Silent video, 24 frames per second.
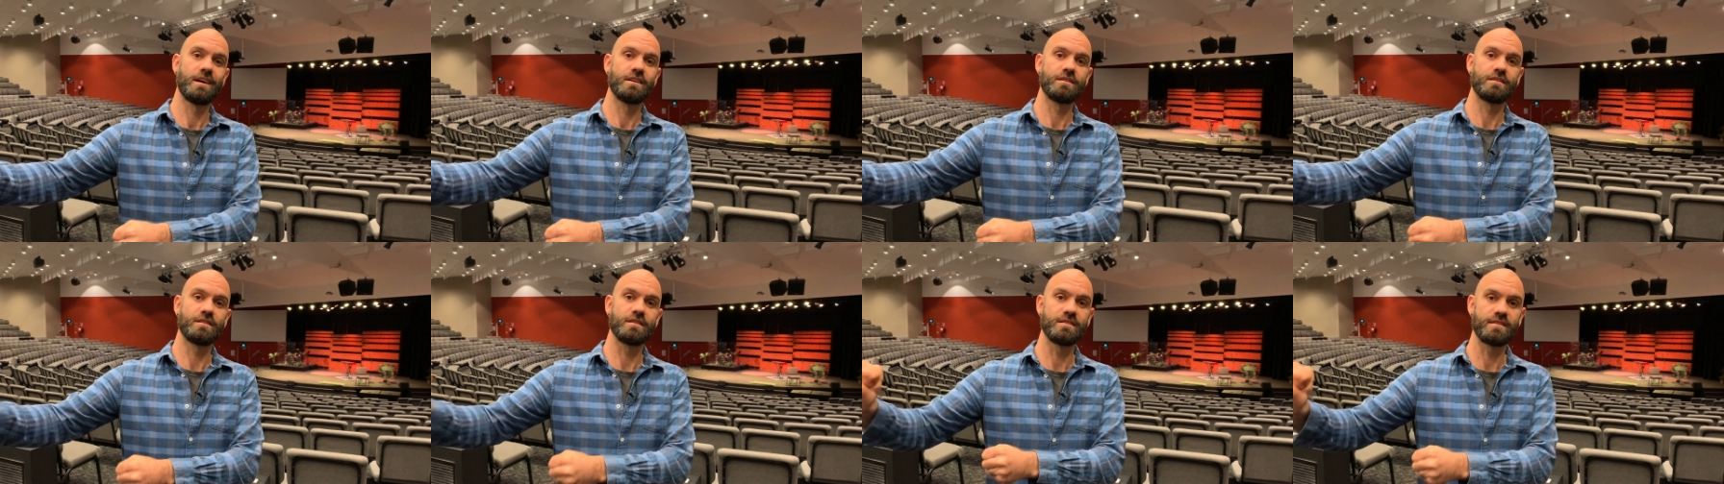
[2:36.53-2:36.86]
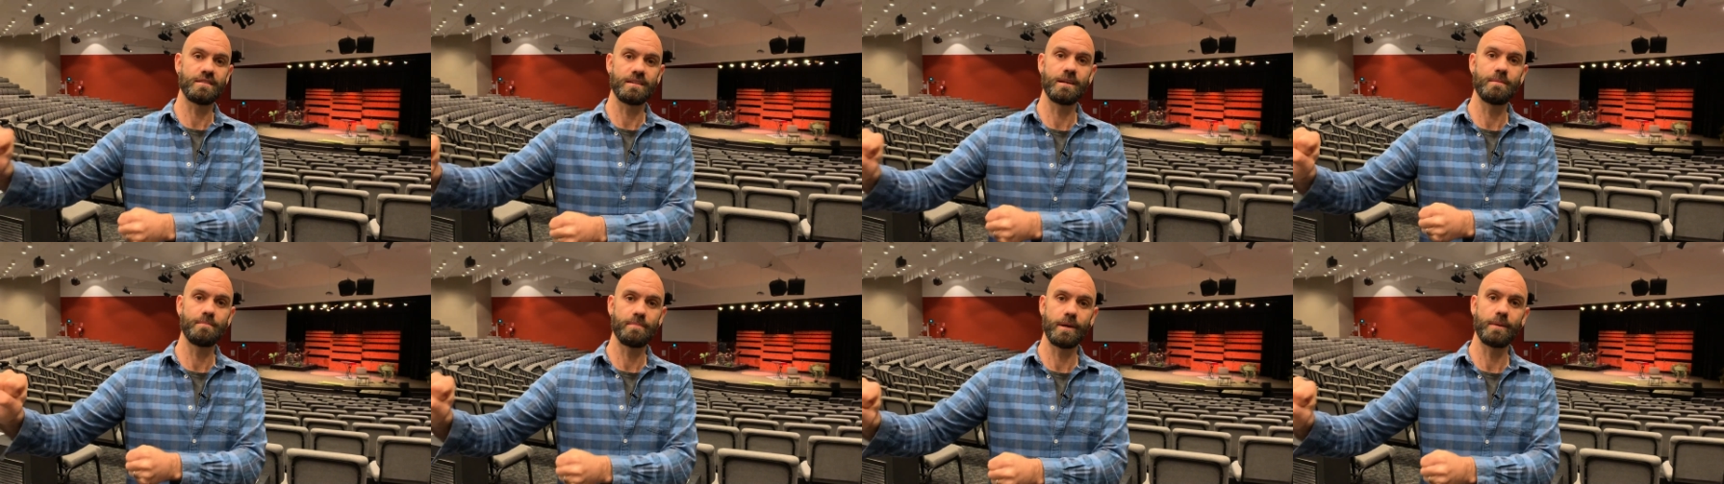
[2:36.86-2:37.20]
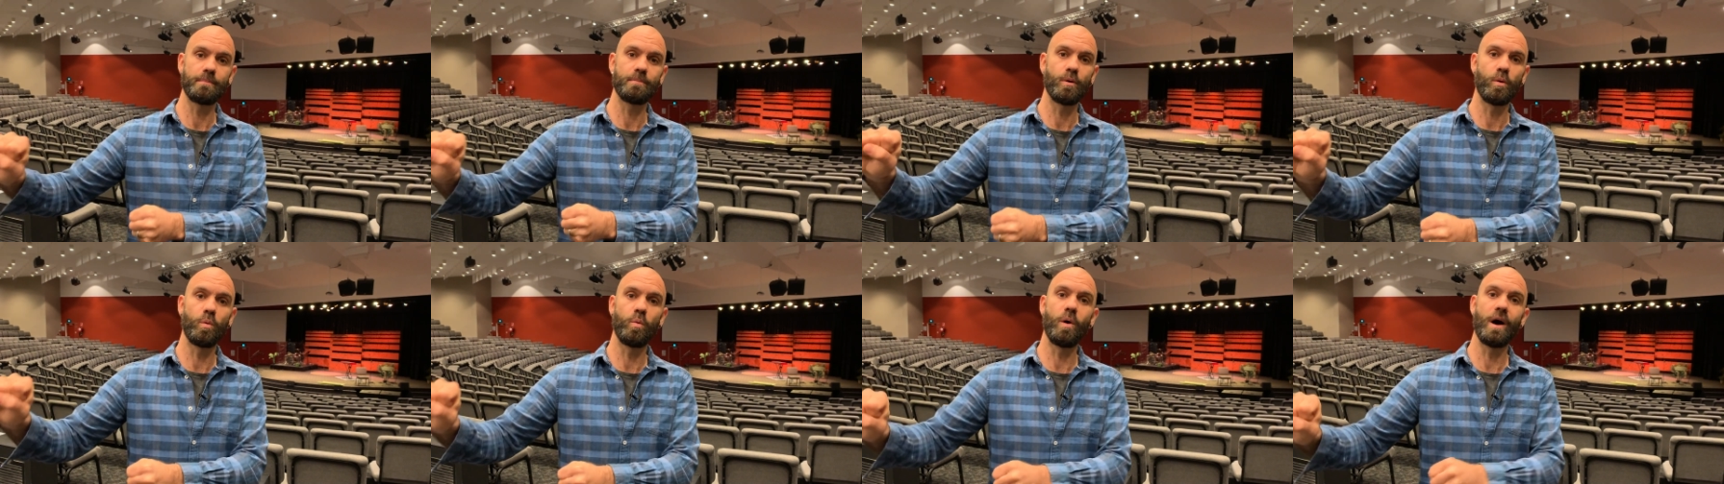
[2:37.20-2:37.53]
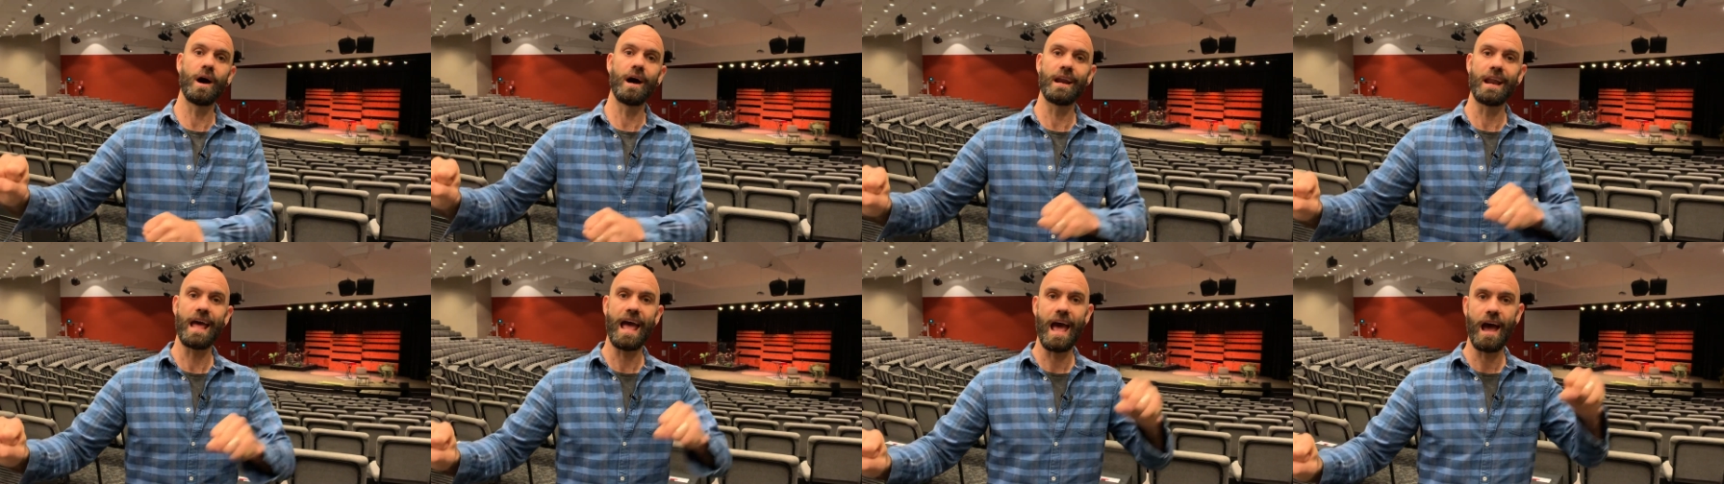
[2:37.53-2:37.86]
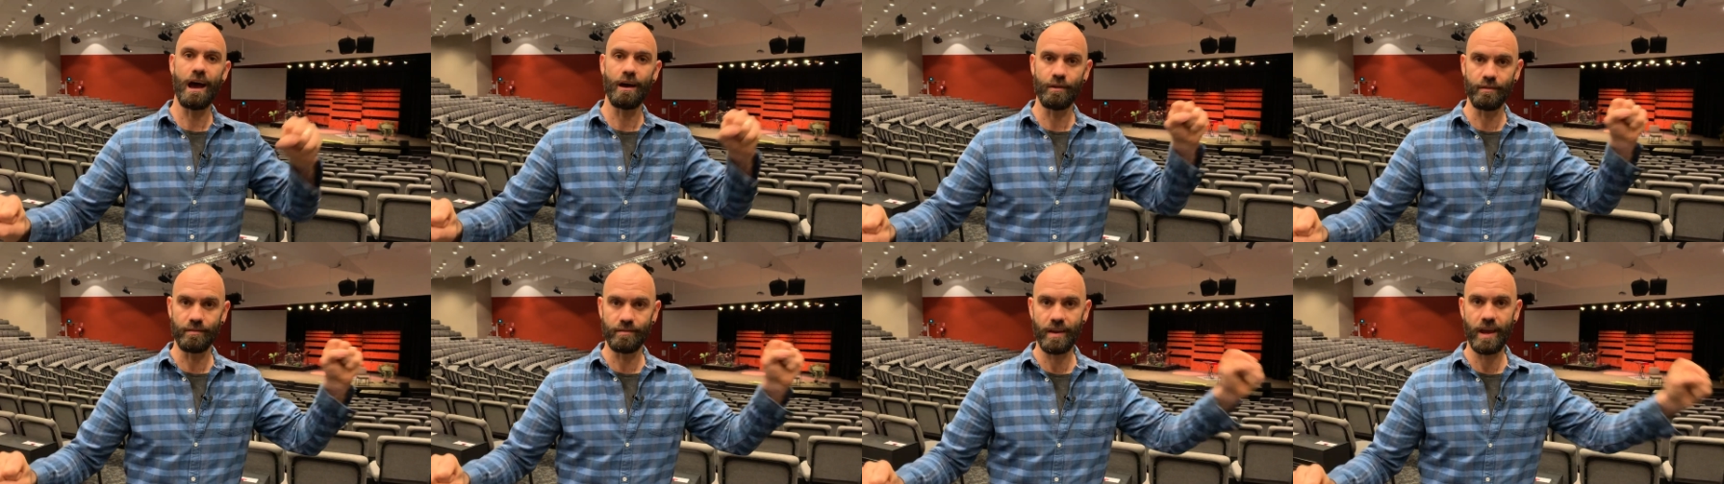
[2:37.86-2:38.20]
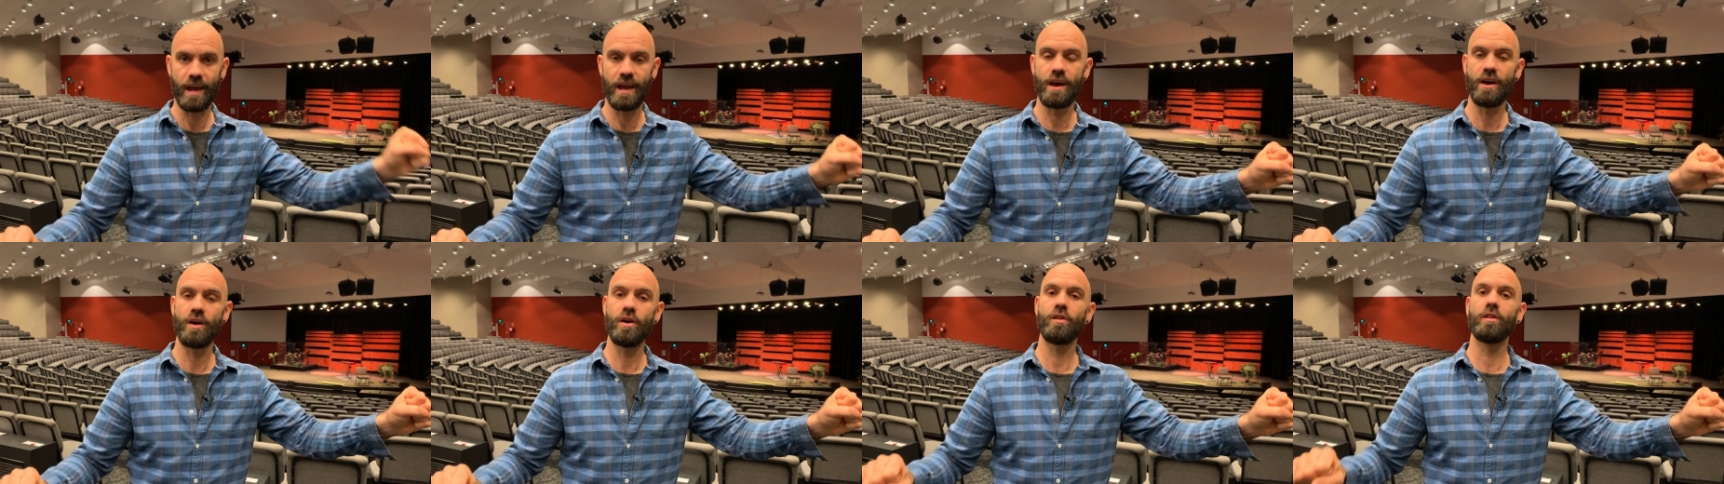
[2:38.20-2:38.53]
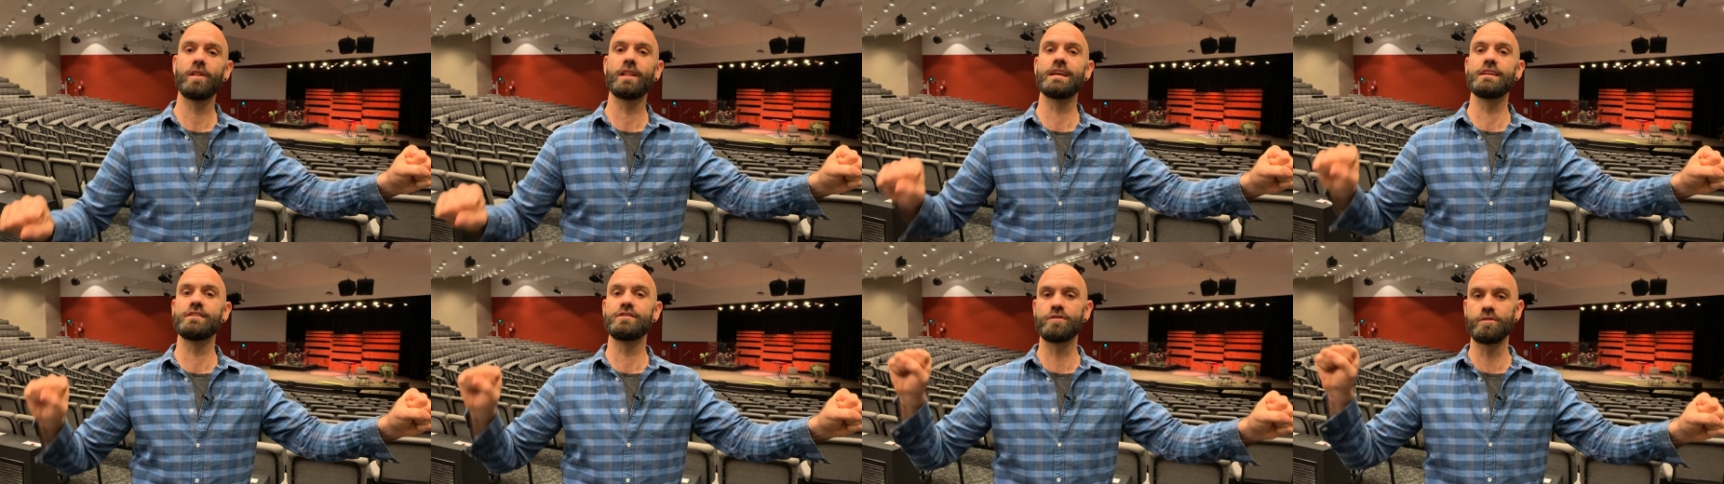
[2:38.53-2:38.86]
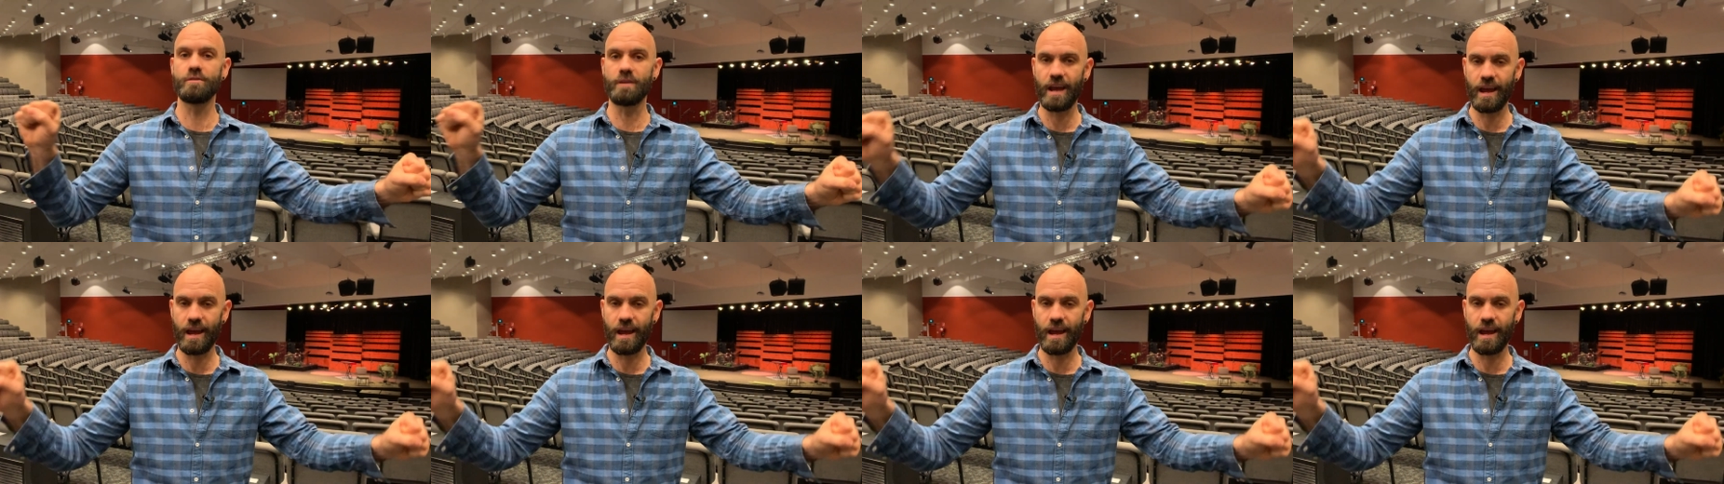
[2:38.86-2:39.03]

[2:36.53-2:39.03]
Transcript: to see people won out of hell into